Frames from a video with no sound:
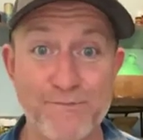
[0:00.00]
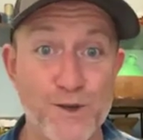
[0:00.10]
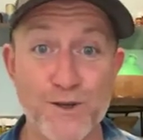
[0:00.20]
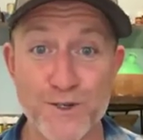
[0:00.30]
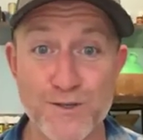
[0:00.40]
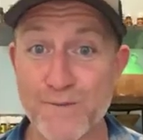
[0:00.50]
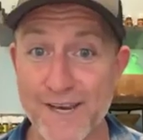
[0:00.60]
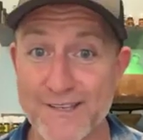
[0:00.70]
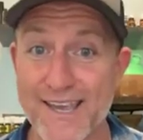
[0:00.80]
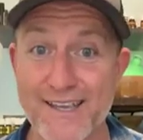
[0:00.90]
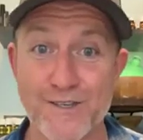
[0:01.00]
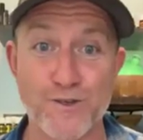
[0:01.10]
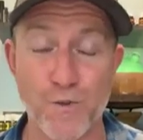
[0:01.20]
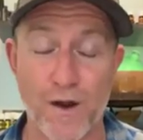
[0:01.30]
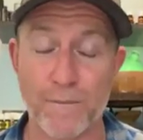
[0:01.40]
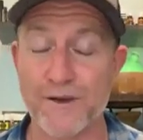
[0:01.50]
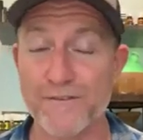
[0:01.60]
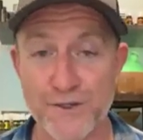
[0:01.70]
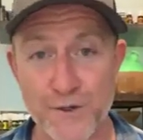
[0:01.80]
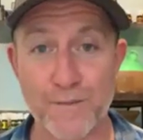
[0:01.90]
You can do as many scans as you want,
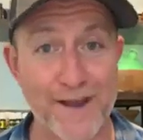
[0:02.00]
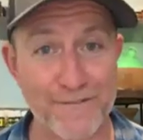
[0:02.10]
but if you do them